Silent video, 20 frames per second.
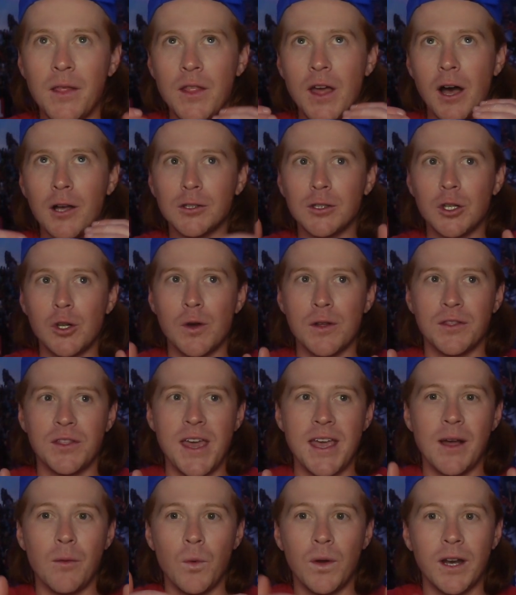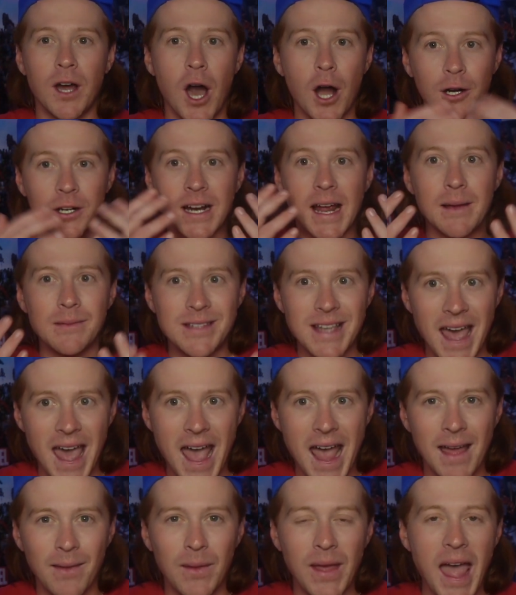they also do a thing when the Hunger Games
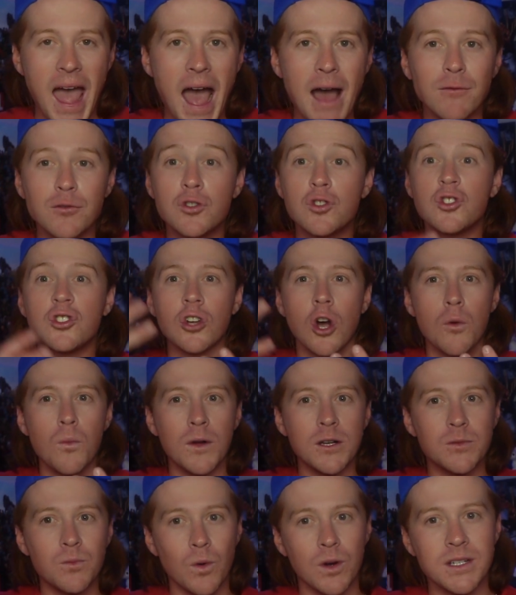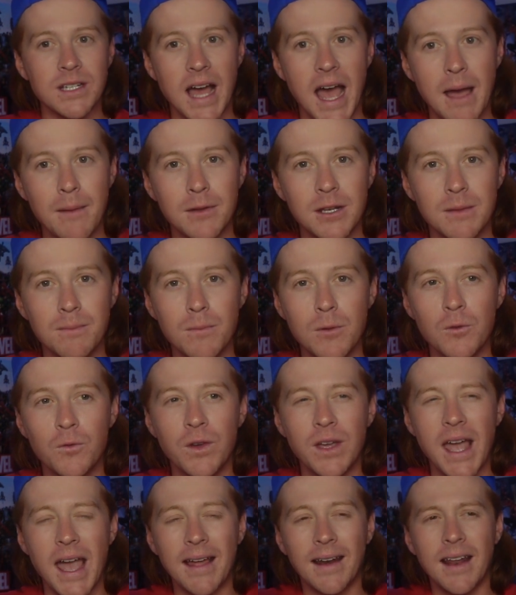end. They have so much more time in the
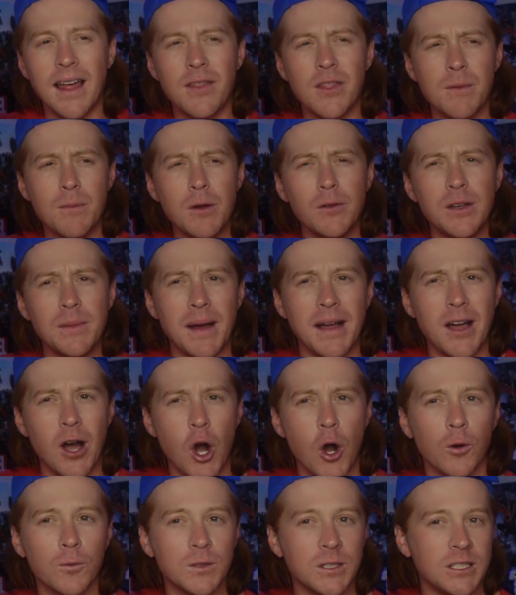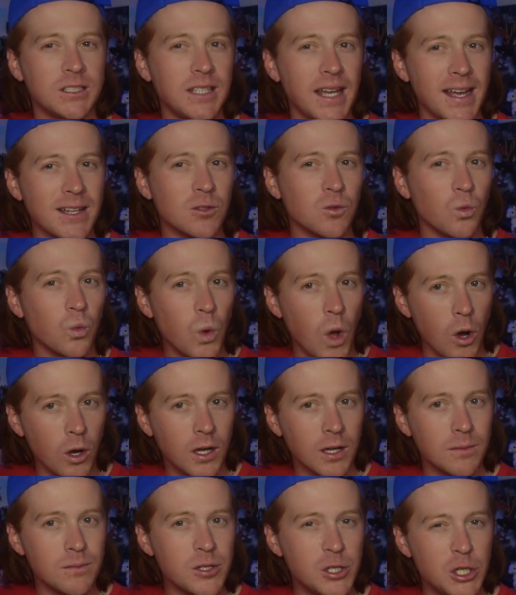movie. And the movie might overstay its
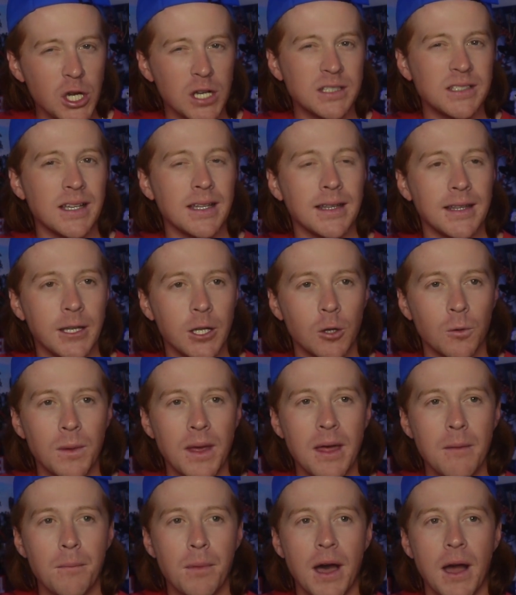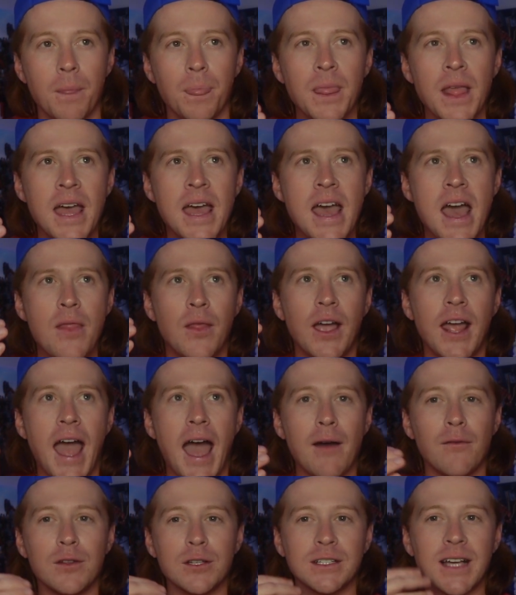welcome just a little bit. But they
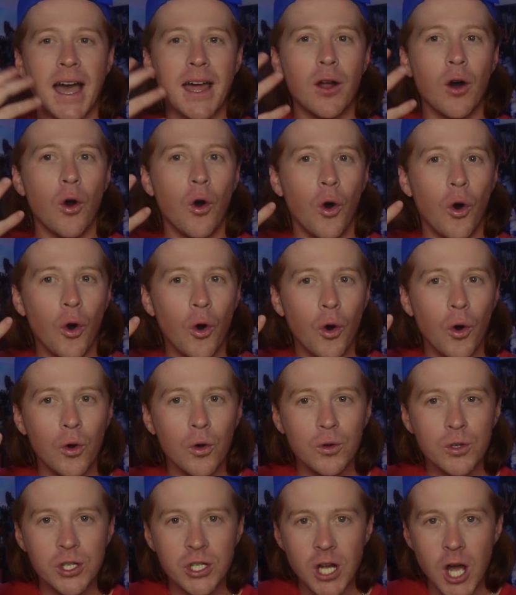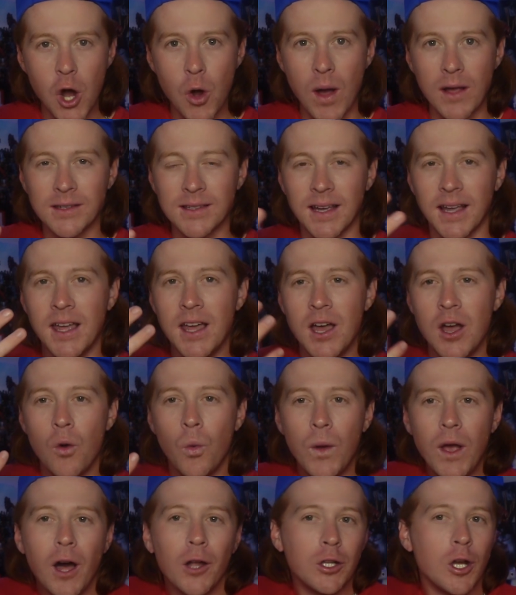have this kind of whole show as like,
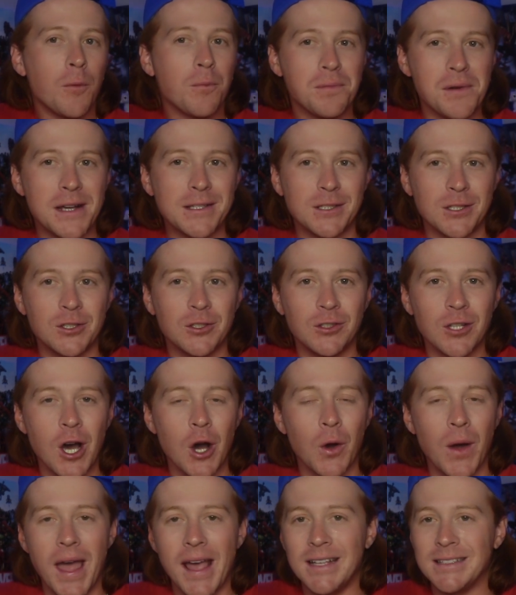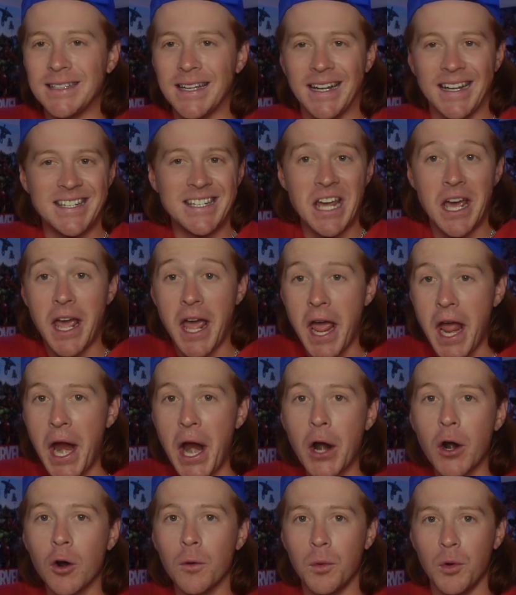we all know President Snow is like a
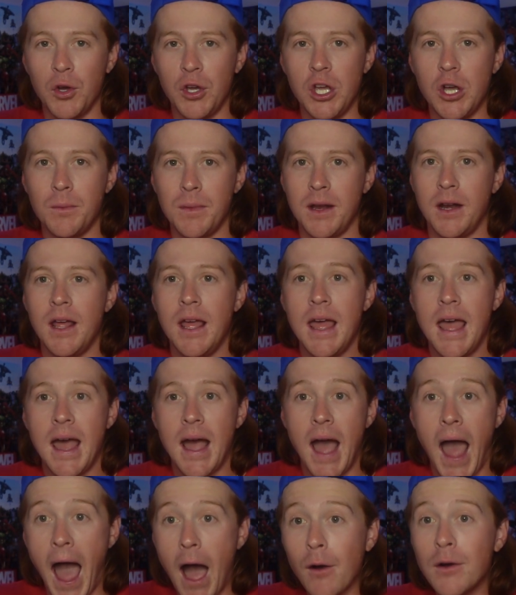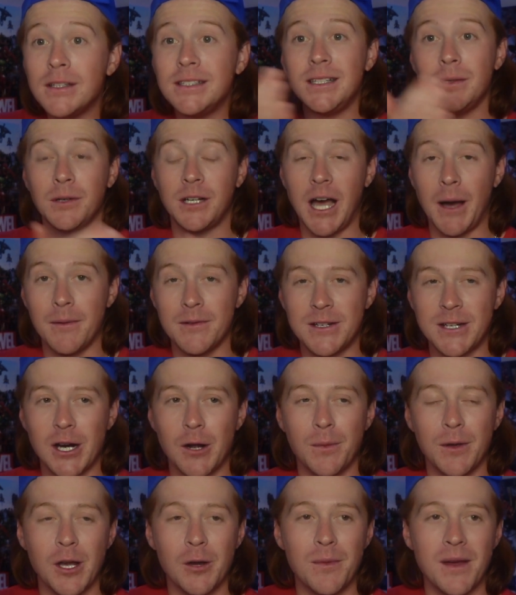terrible human. How does he become a
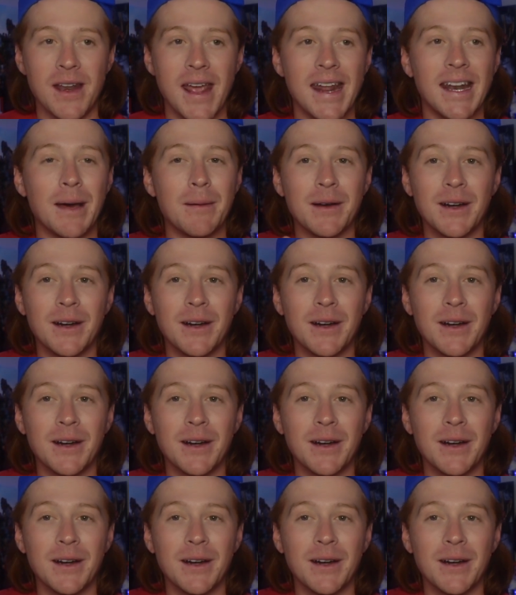terrible human? And I'm